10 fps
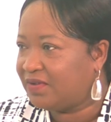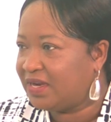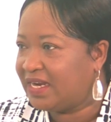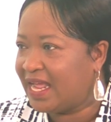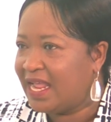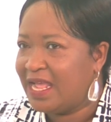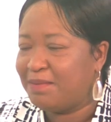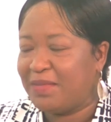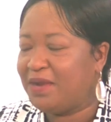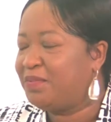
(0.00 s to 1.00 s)
and all of that.
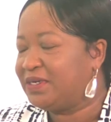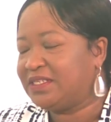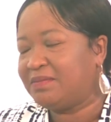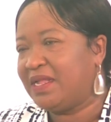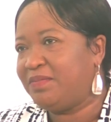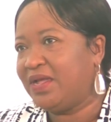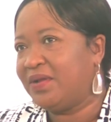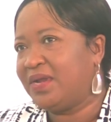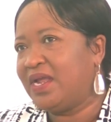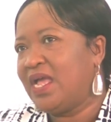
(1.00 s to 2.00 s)
Many persons might be
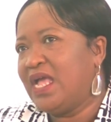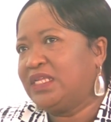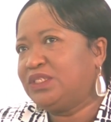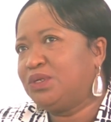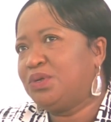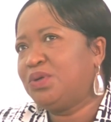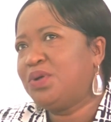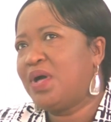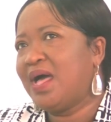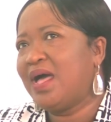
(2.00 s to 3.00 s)
out there,
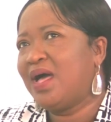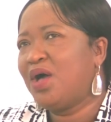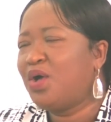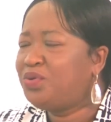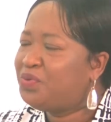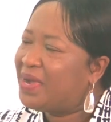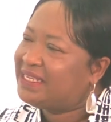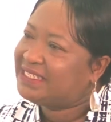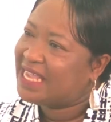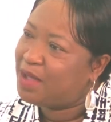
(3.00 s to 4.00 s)
so how do
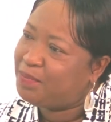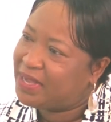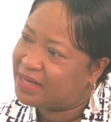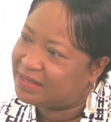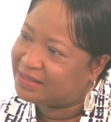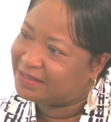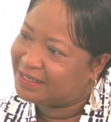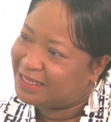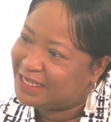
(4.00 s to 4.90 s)
I tap in